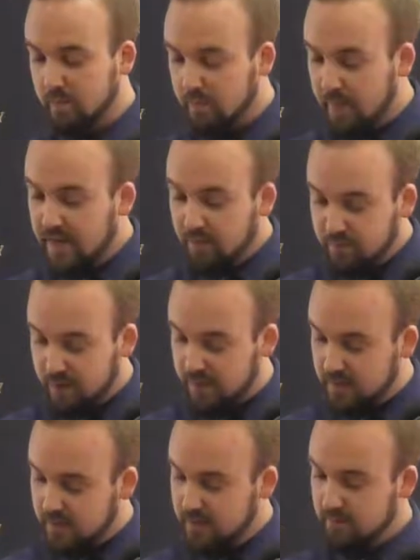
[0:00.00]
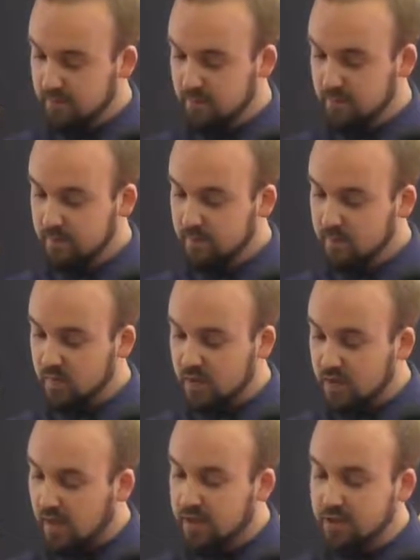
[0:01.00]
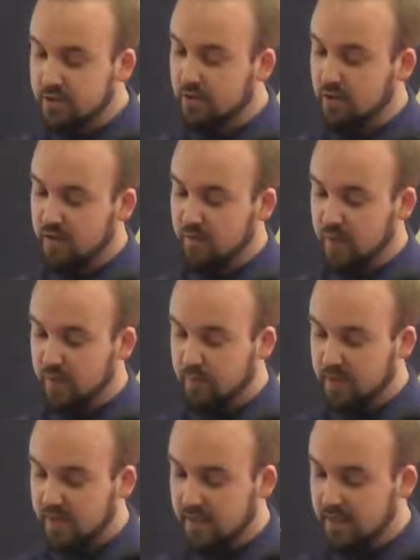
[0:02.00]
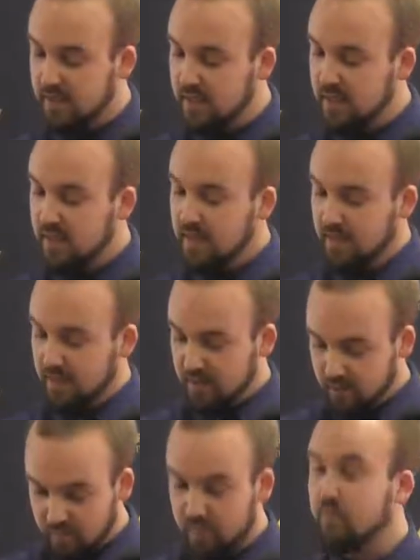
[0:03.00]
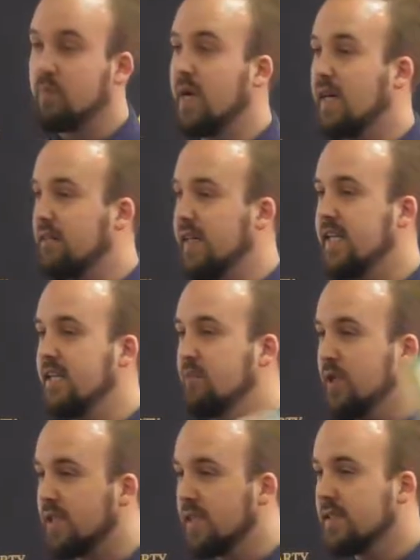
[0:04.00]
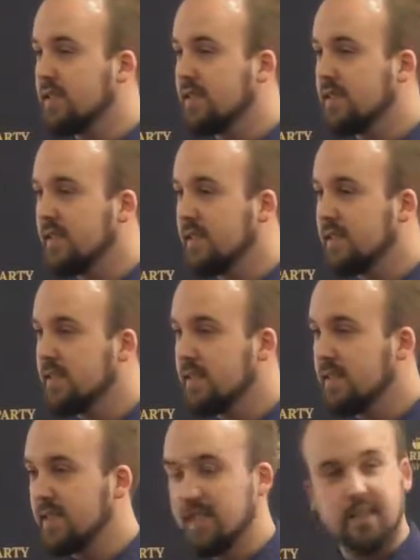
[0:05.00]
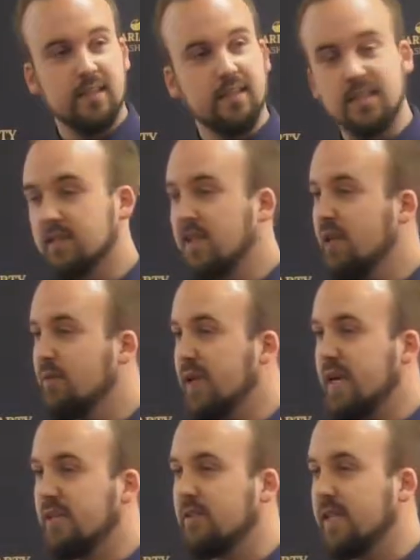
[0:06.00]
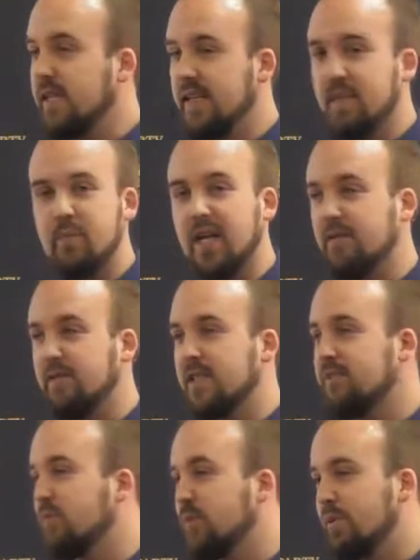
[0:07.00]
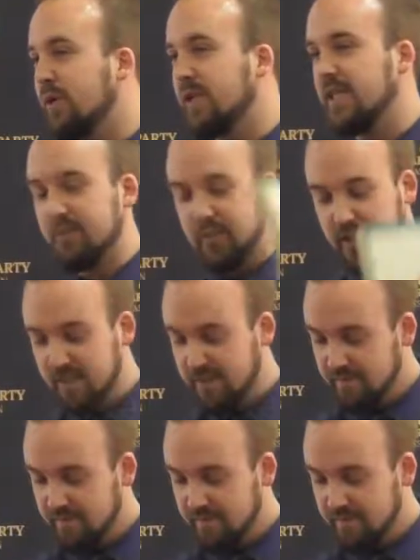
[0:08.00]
Make friends. Start your growth of people skills by reading the book. Disclaimer, I don't get any benefits from promoting the book.